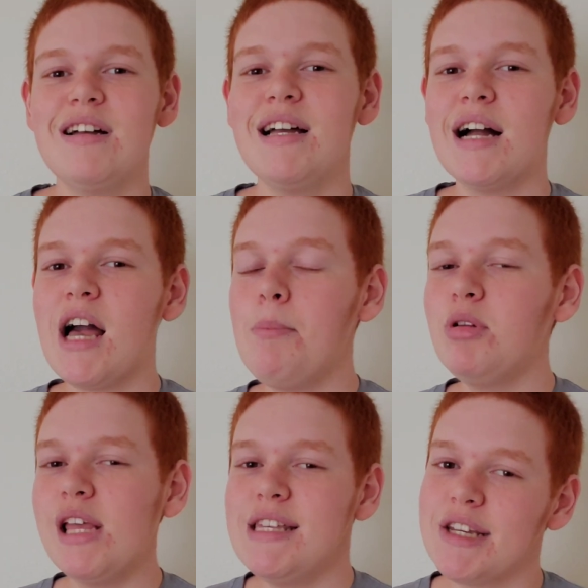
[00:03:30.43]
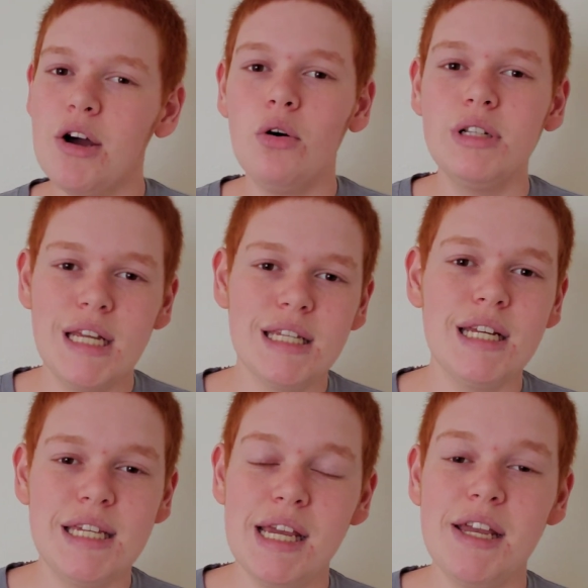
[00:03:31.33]
A couple days ago, Disney
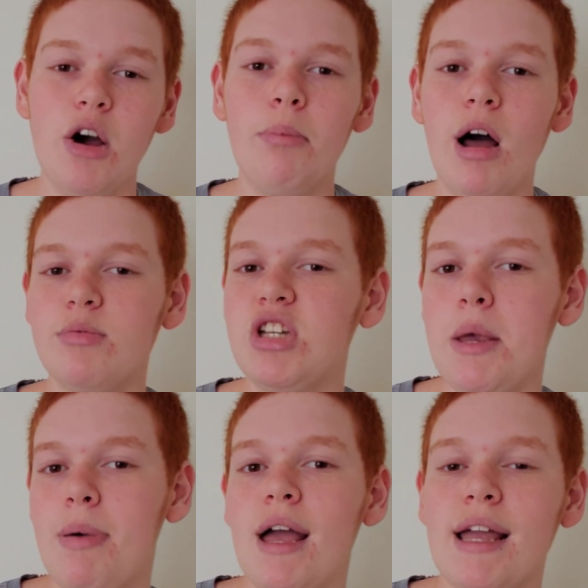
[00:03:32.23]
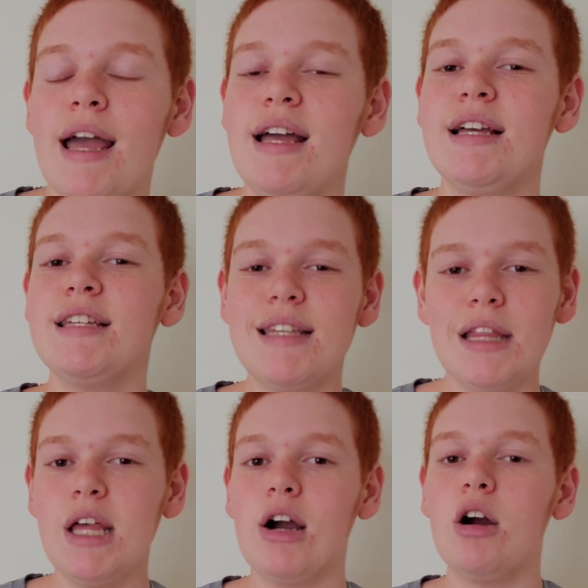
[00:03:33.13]
CEO Bob Chapek
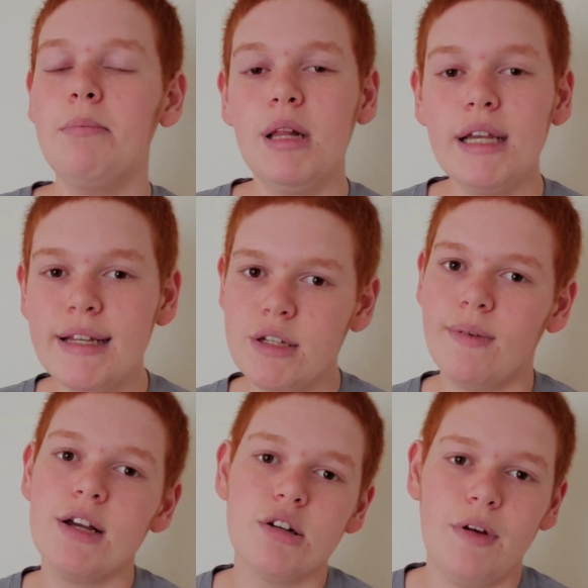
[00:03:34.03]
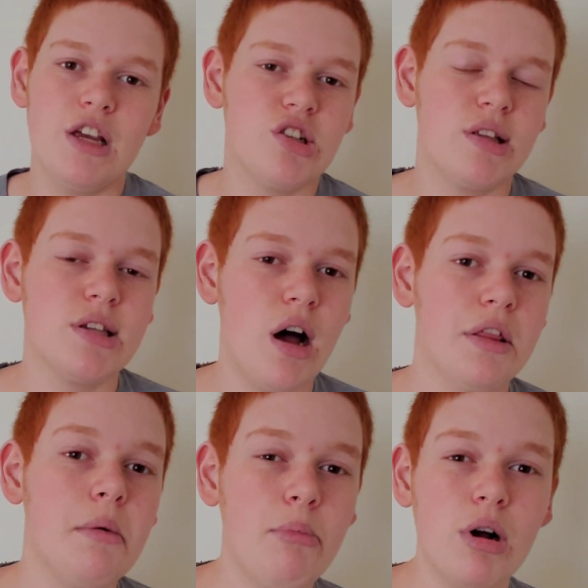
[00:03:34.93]
said there are millions of reservations
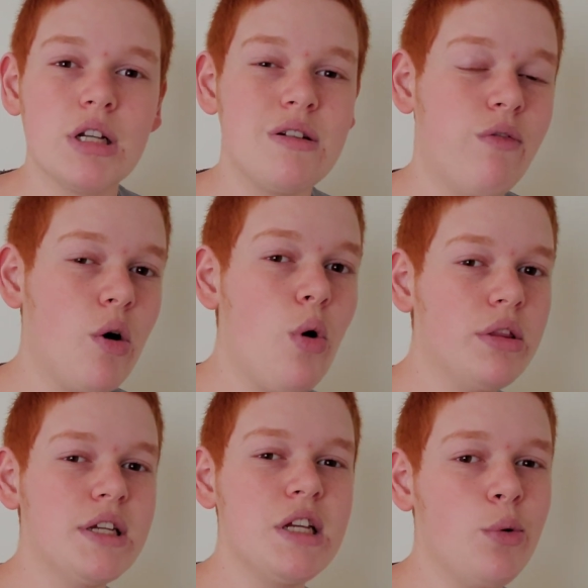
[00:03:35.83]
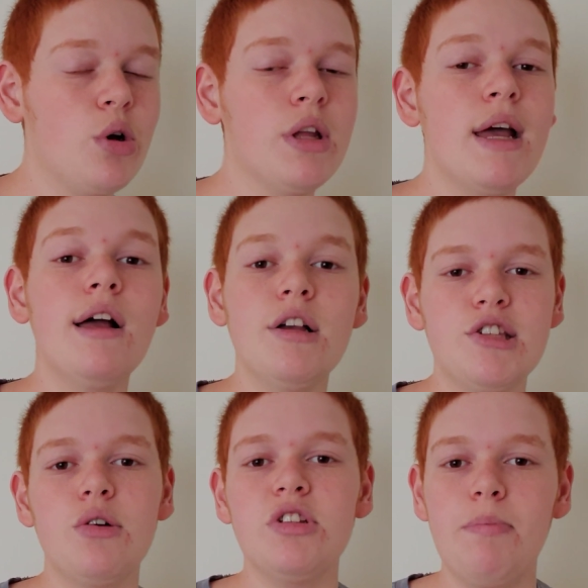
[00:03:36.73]
on the books for Walt Disney World,
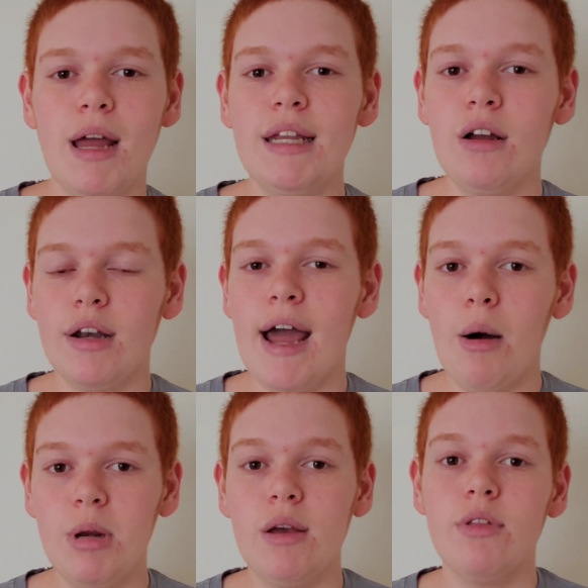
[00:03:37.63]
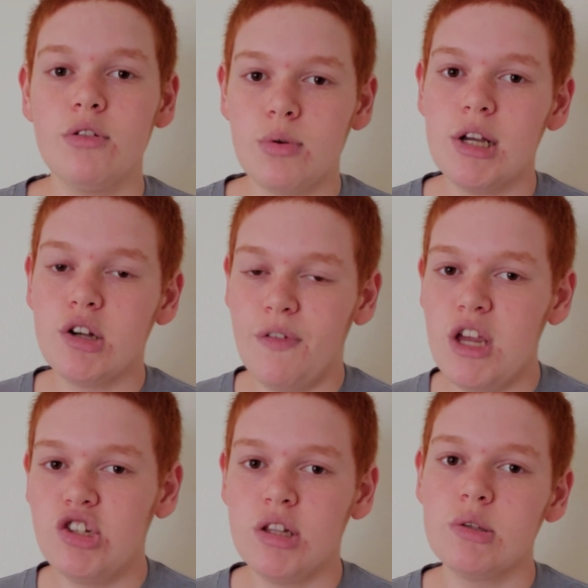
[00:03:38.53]
so depending on how many of those
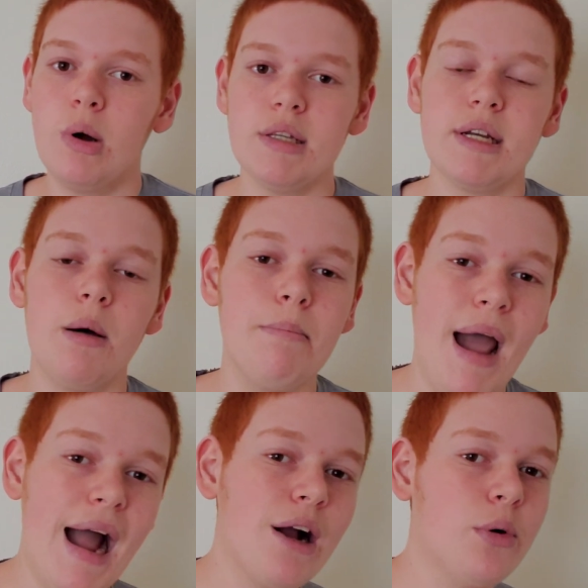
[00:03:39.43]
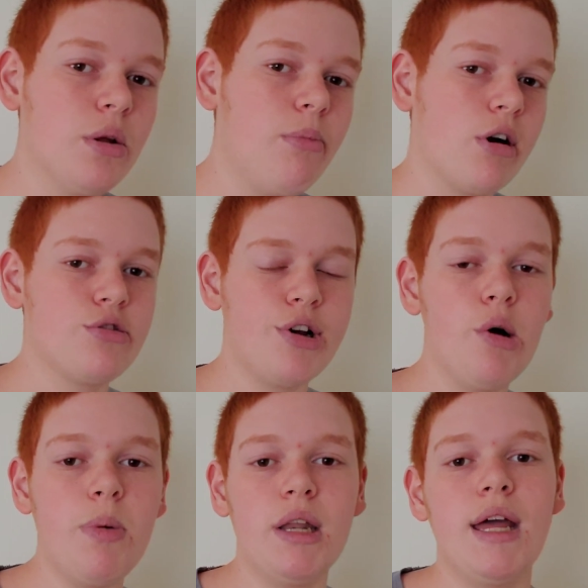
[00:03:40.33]
reservations want to come back when the parks
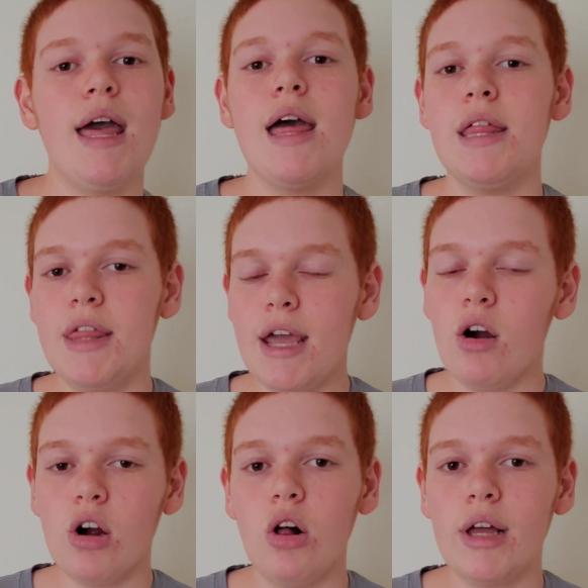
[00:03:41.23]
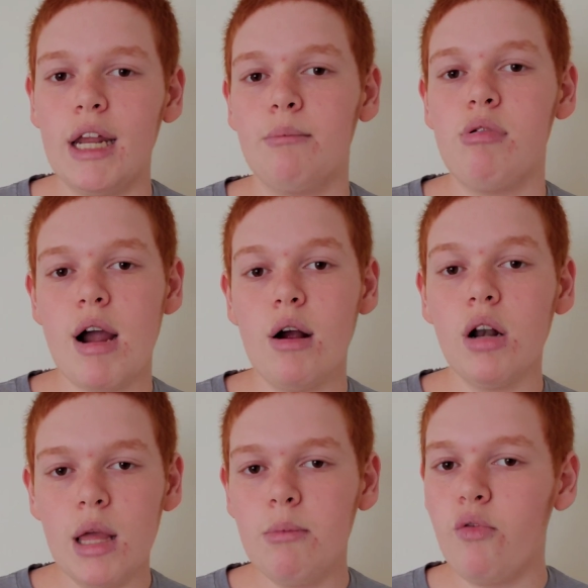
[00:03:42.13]
reopen, they are all getting
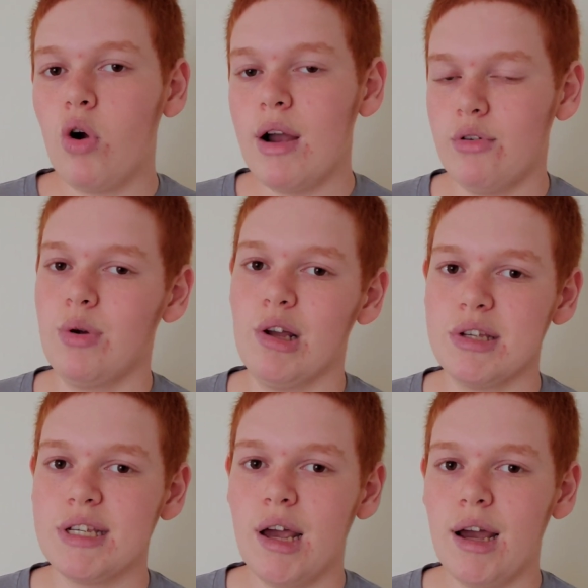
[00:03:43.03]
priority before everyone else.